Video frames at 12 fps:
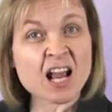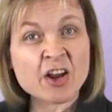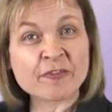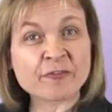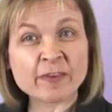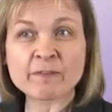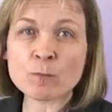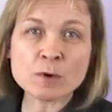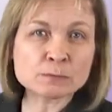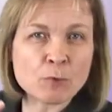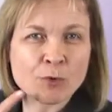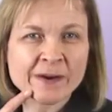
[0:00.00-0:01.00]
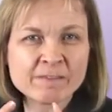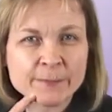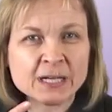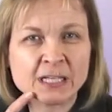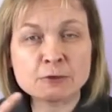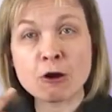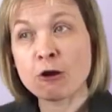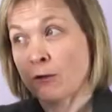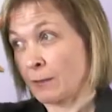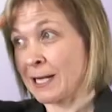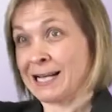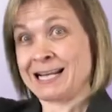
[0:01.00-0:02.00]
You can write to Scottish Parliament
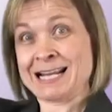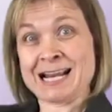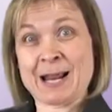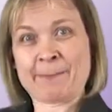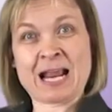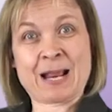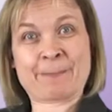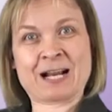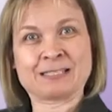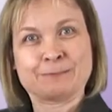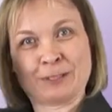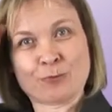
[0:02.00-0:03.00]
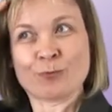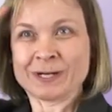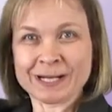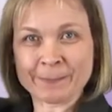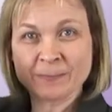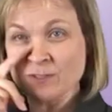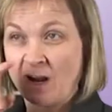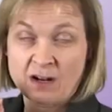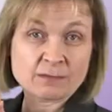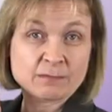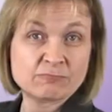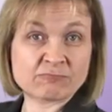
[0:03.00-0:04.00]
staff or a named
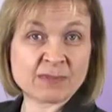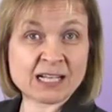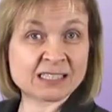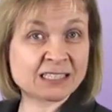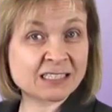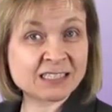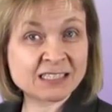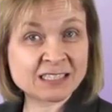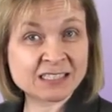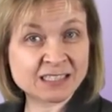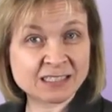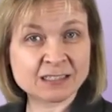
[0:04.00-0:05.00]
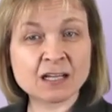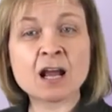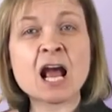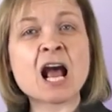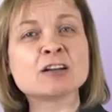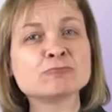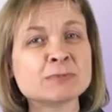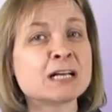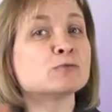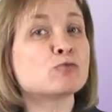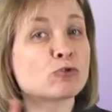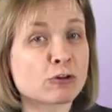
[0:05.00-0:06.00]
MSP at the following address:
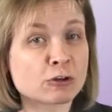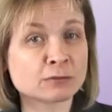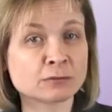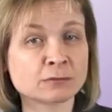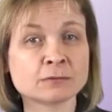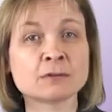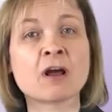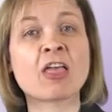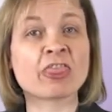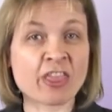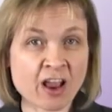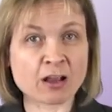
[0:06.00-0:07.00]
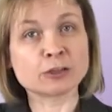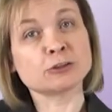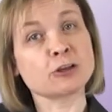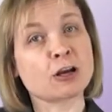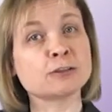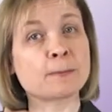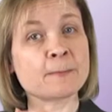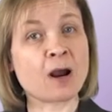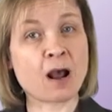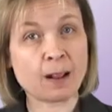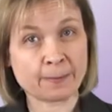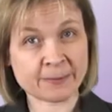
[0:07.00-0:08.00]
The Scottish Parliament,
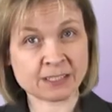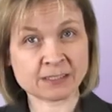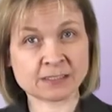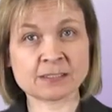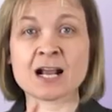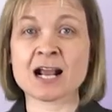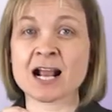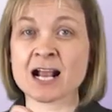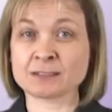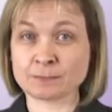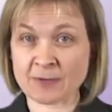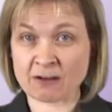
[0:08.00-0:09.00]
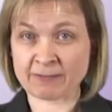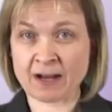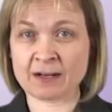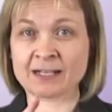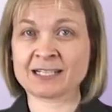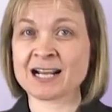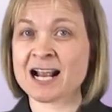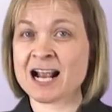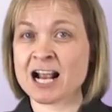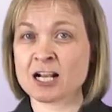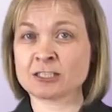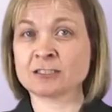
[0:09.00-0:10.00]
Edinburgh,
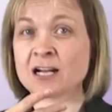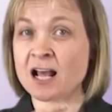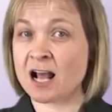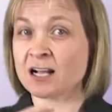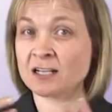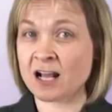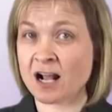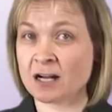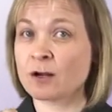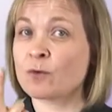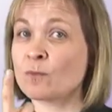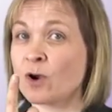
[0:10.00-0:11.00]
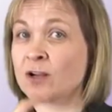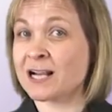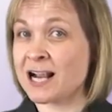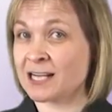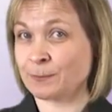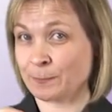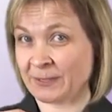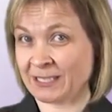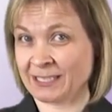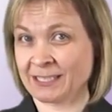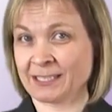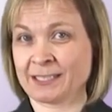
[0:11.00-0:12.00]

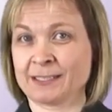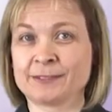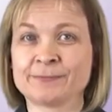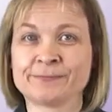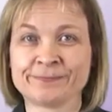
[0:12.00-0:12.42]
EH991SP.